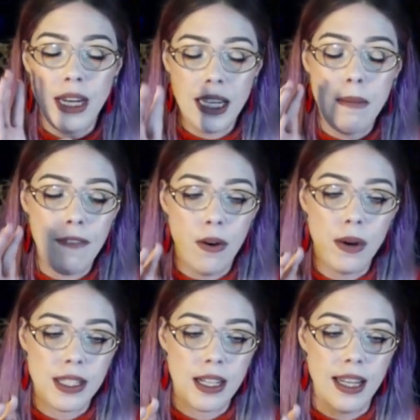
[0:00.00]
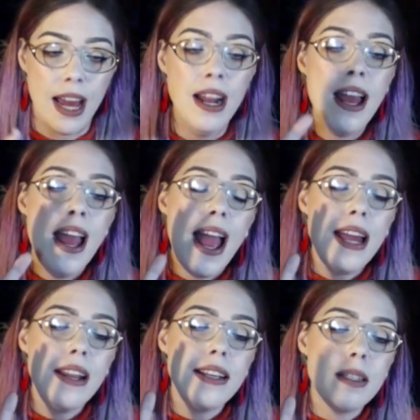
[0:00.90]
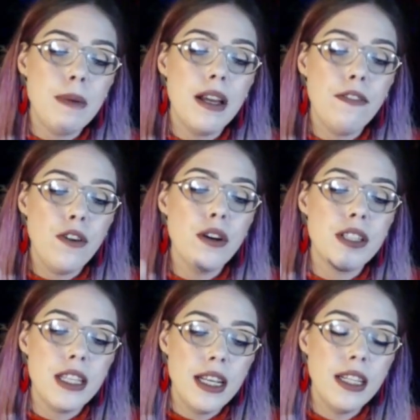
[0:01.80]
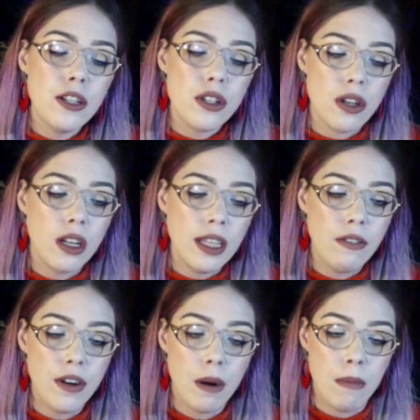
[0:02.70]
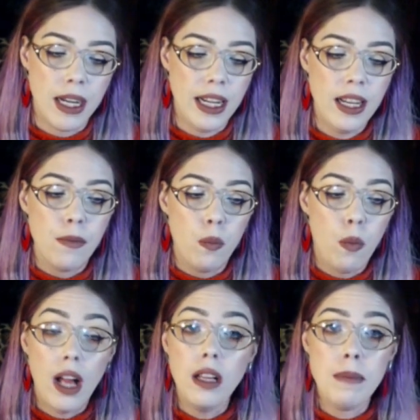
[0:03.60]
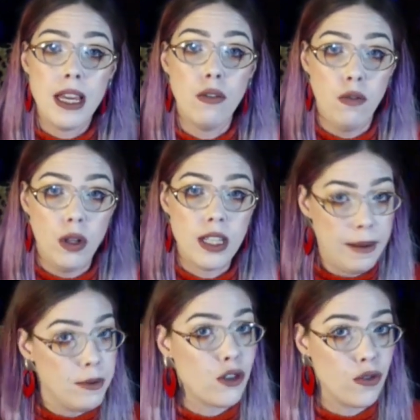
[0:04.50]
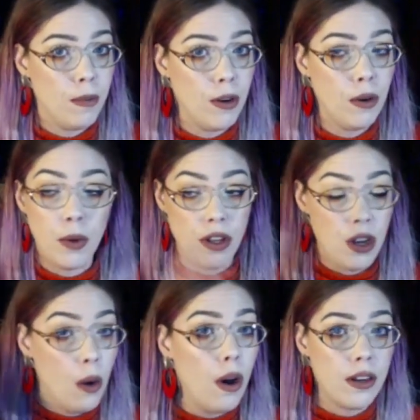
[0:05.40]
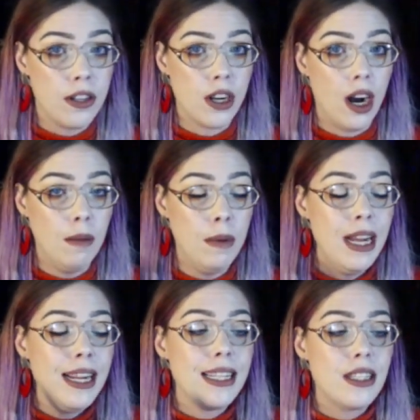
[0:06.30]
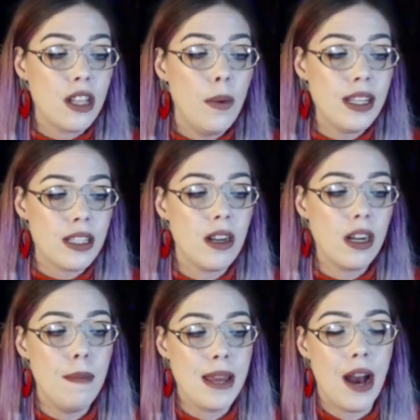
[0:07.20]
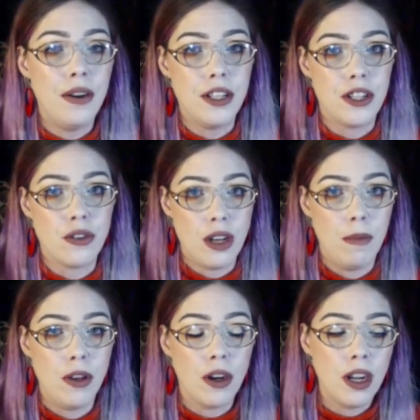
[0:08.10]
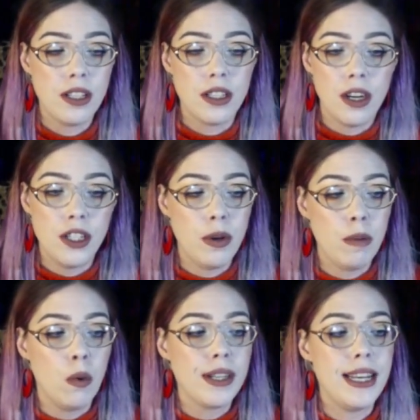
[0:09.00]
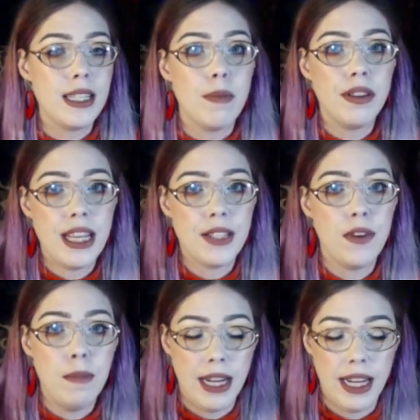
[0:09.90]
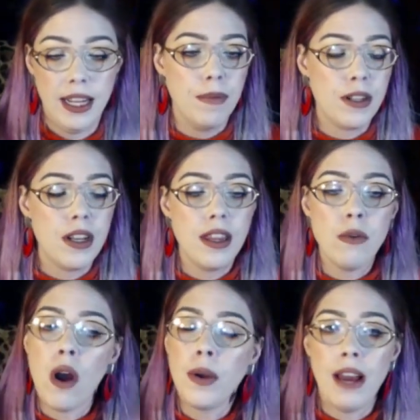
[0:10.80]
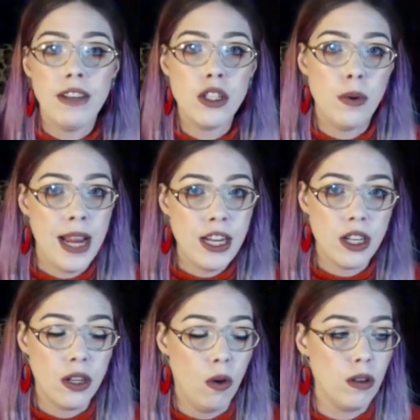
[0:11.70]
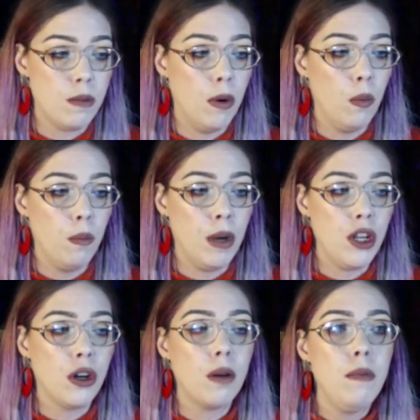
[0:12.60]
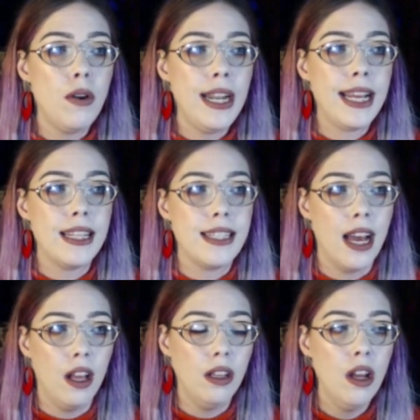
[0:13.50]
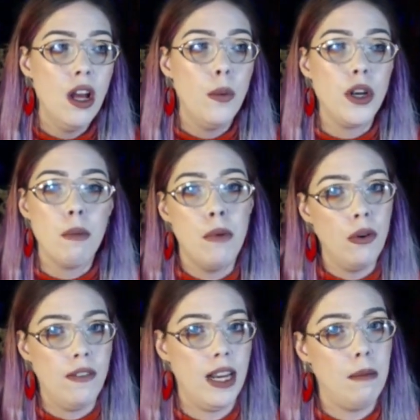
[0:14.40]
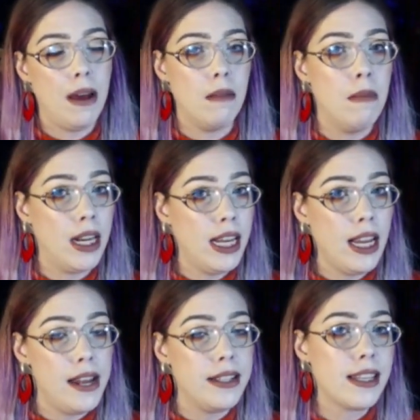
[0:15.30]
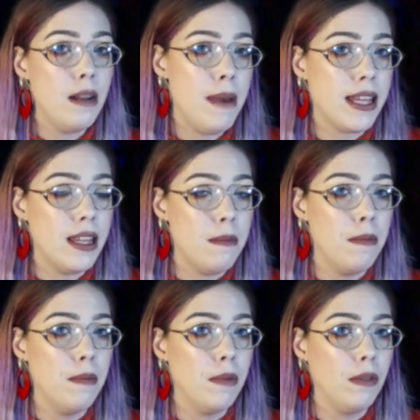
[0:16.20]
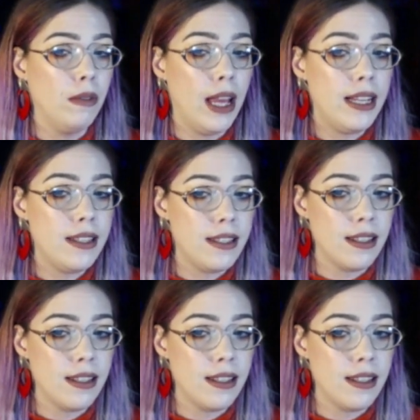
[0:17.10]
to be focused on that. And if you're sitting there struggling for your money while being a full-time streamer with no other job, it's going to start coming out in the stream. You're going to start doing more desperate things for money. There's nothing wrong with having donation goals, but your community can tell when you're motivated by the money, and it's going to make them less